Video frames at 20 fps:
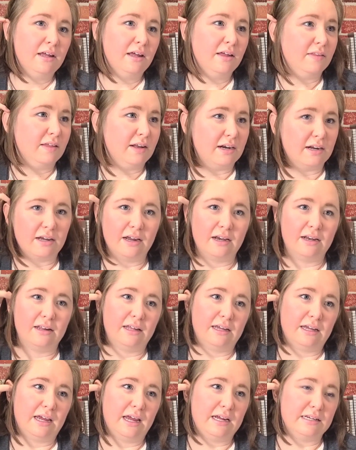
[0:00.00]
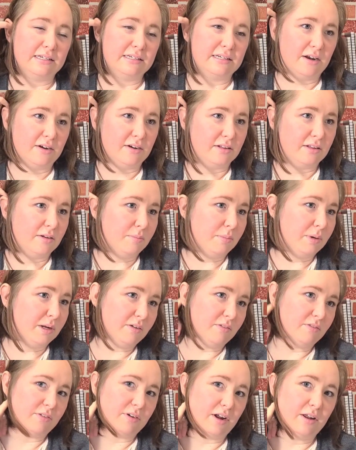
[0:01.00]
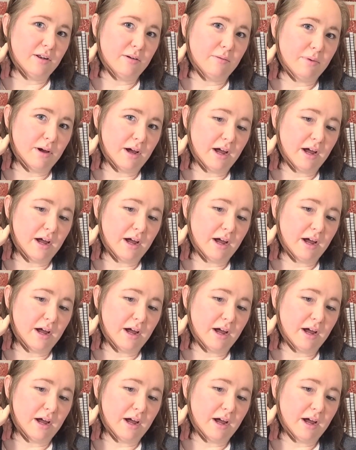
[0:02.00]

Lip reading: and then it kind of like hangs down a little bit in front and